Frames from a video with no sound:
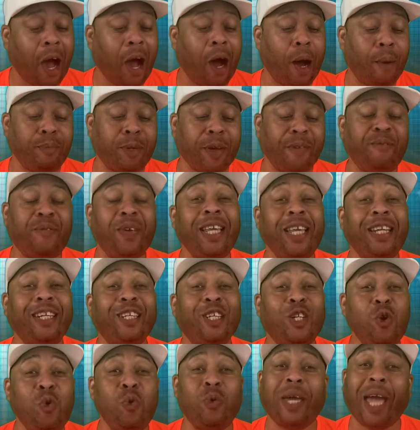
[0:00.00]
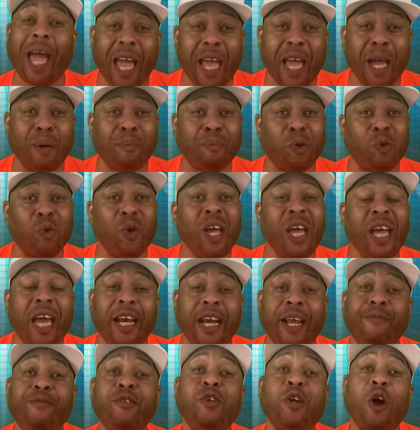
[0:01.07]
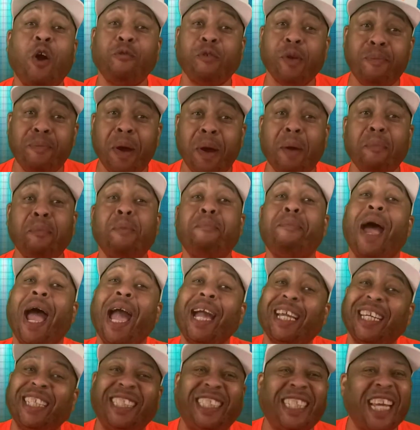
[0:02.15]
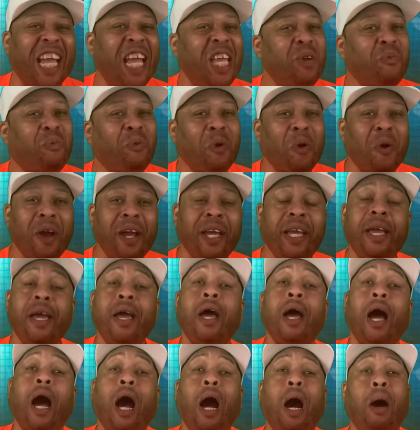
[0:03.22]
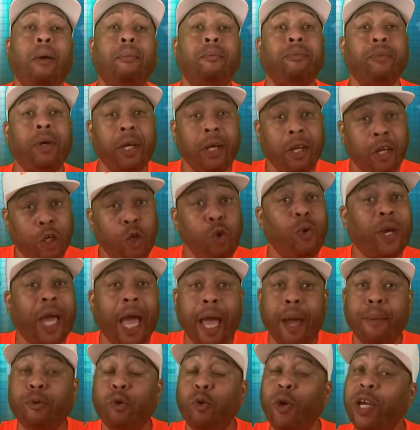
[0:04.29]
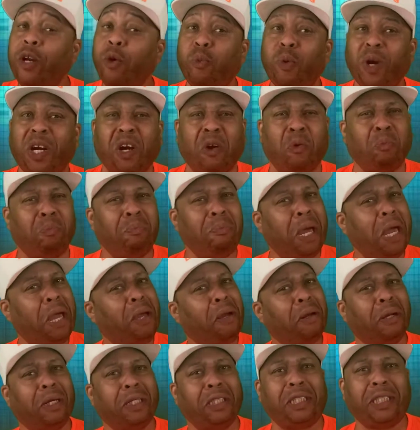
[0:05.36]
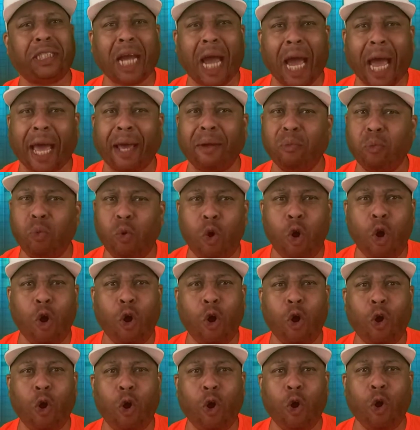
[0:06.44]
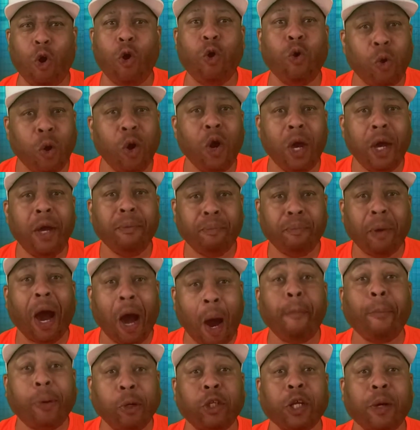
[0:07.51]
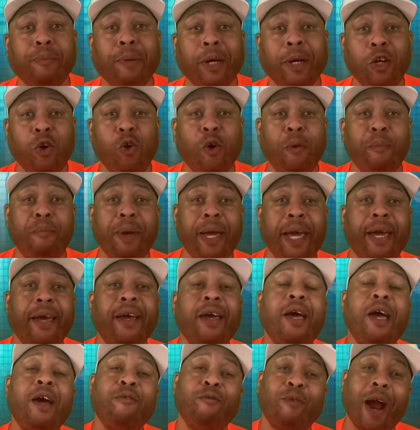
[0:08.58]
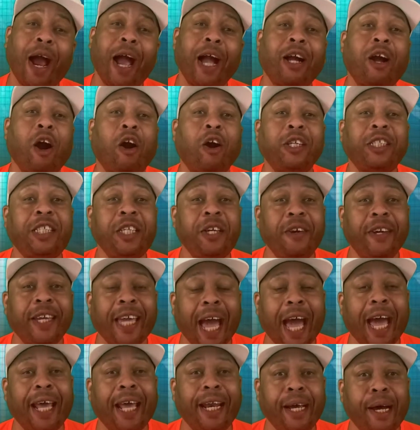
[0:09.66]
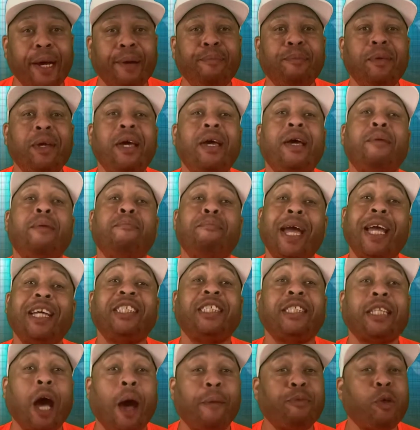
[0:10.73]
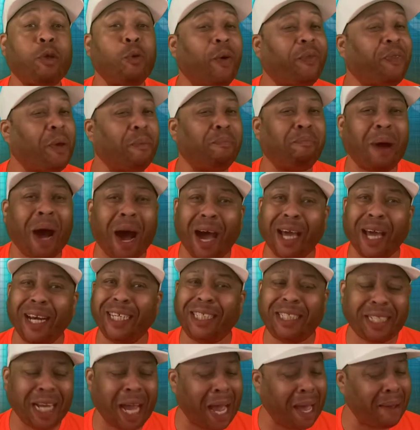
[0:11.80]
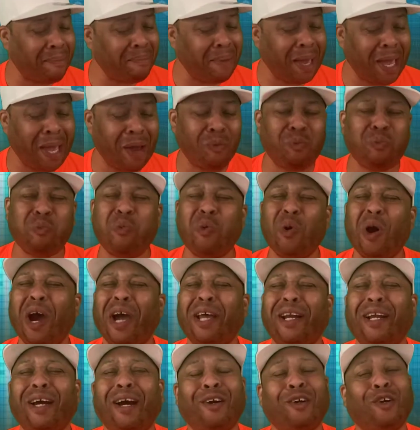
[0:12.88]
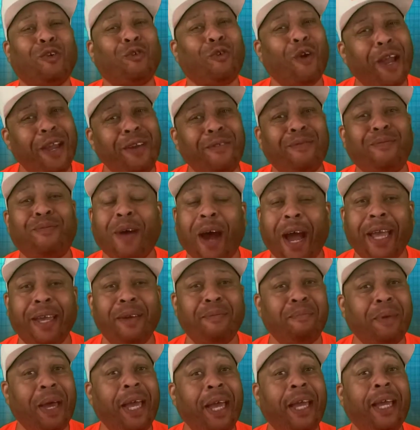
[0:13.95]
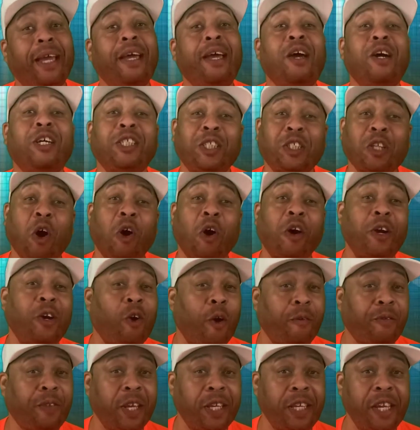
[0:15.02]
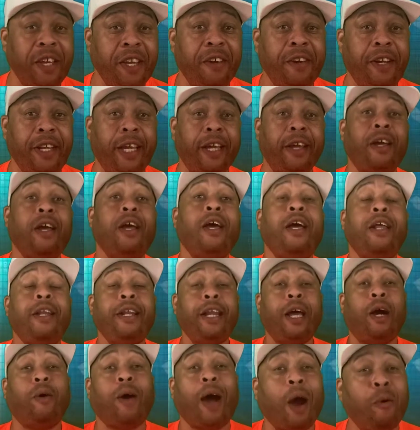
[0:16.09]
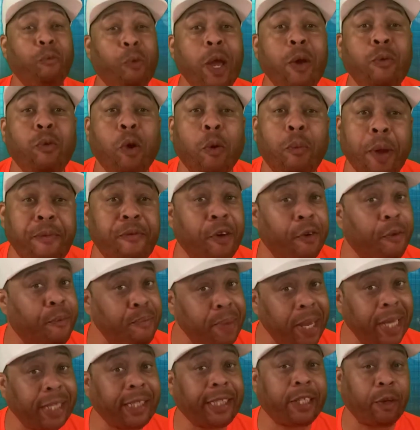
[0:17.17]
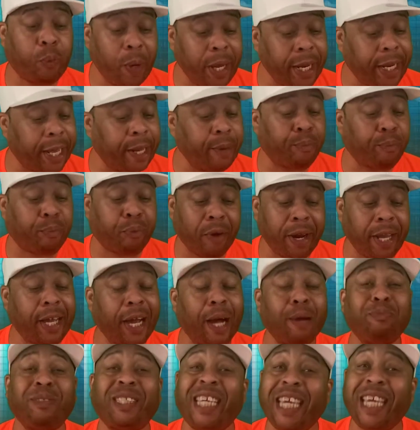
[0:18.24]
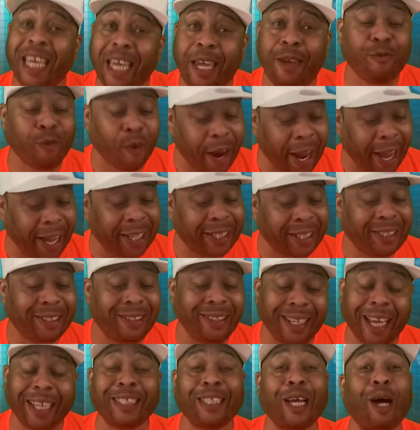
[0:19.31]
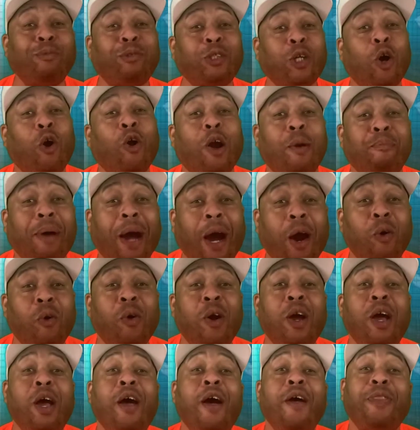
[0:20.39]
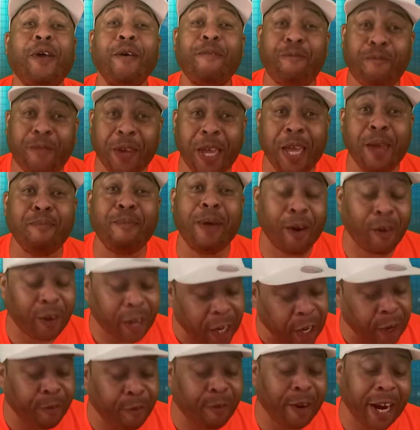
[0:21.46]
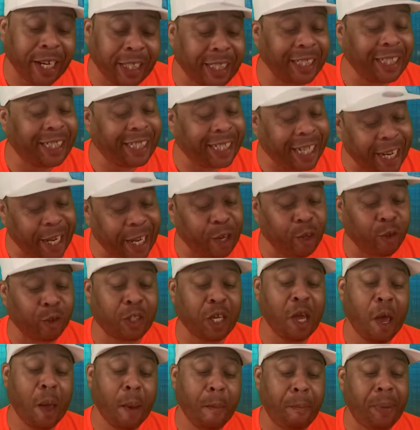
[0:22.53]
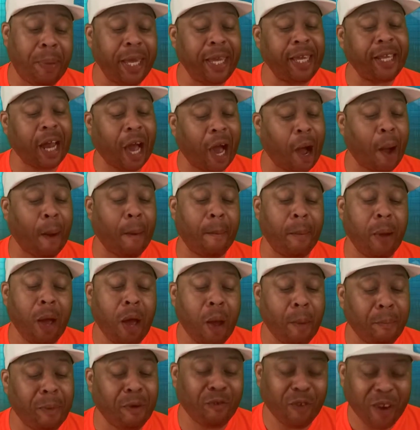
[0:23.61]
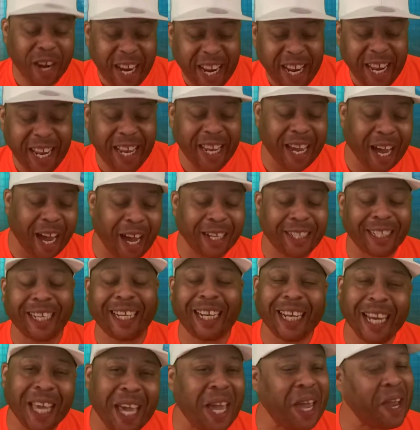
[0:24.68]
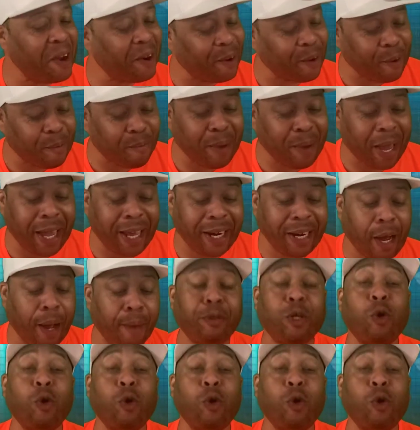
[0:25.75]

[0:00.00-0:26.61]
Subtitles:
defeating Luke Campbell. And if you don't remember, back in January, Luke Campbell hit him with a shot. Woo! Humbled him a little bit. Ryan Garcia got up, man, stopped him with the body shot. Man, what a great fight, man. Started off the year there. Now, we will be remiss if we didn't bring up T-Rex. Yes, I'm talking about the female, Claressa Shields, beat Marie DeClaire, man, to